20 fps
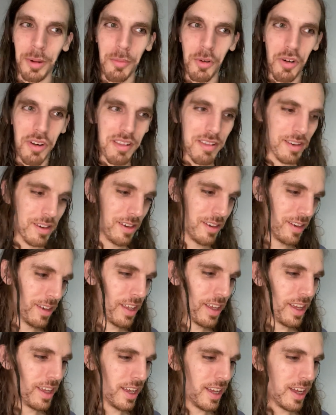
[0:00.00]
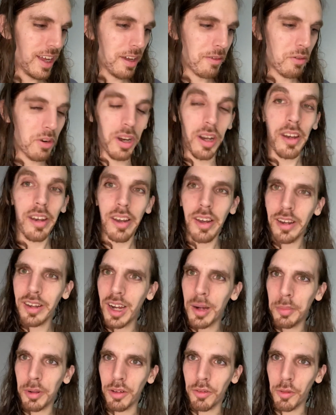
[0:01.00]
Morrison. I've read a
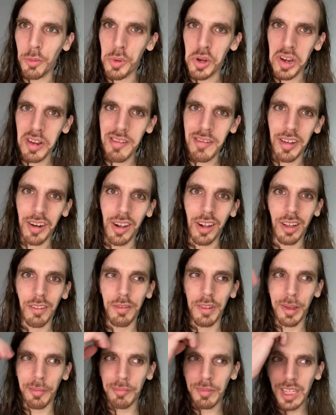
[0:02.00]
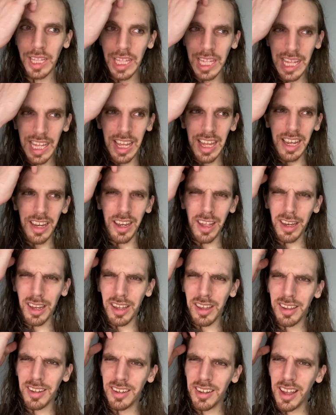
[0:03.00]
couple of her books, not all of them.
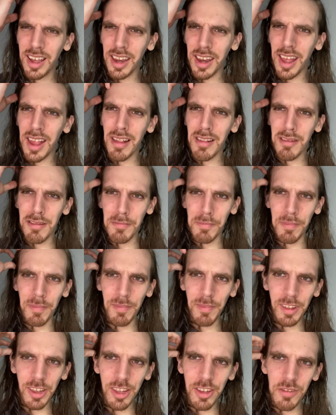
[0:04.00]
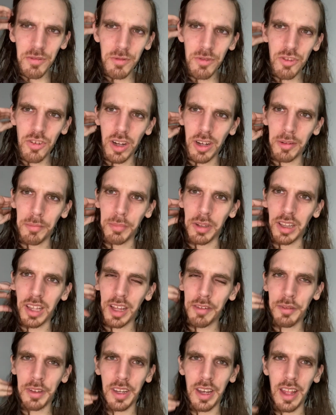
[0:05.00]
Not as huge on
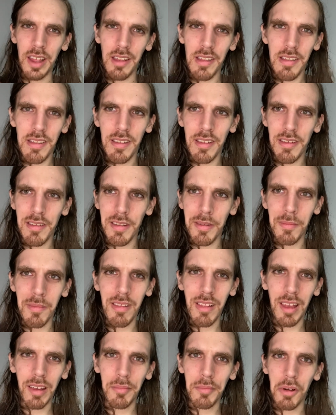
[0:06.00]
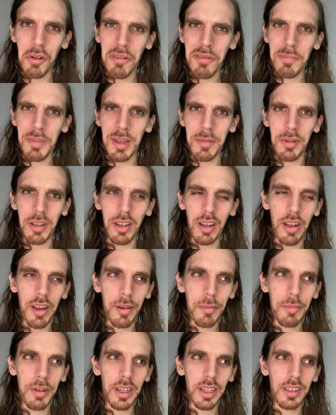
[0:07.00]
Beloved as it seems like most people
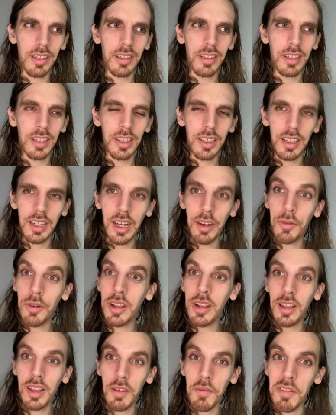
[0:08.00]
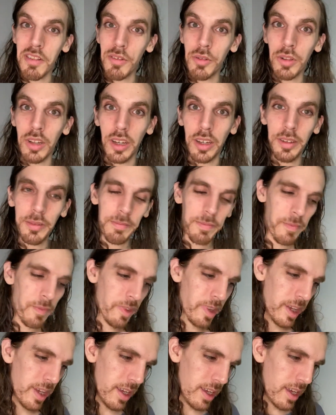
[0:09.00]
are, but I really love Sula.
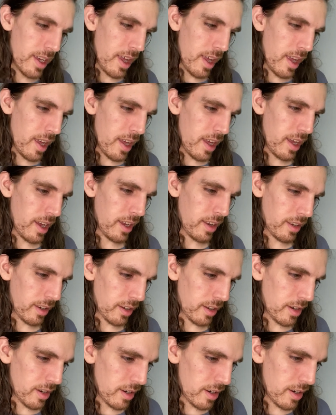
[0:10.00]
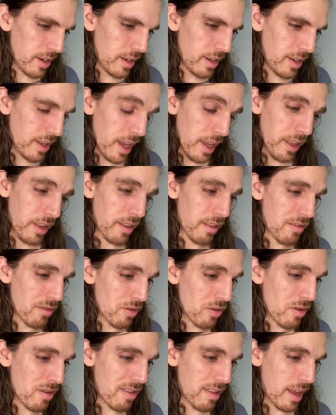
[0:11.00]
And yeah, so
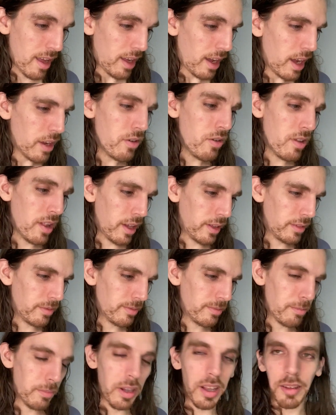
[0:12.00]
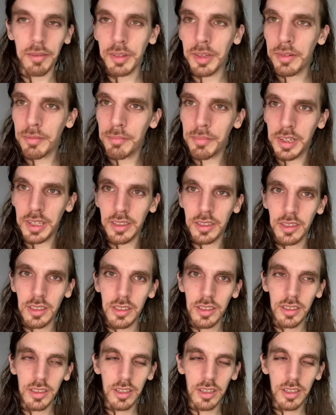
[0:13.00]
there's that. I do like Beloved, but